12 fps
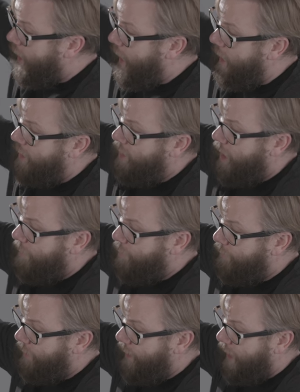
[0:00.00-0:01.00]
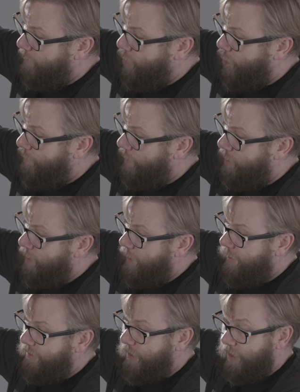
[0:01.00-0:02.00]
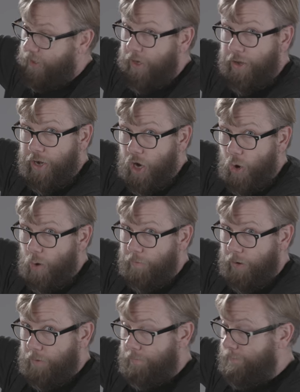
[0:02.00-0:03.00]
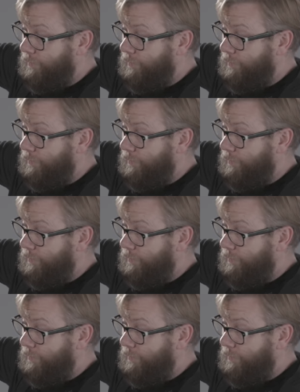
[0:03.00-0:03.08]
and I move the camera over, it's going to continue to go over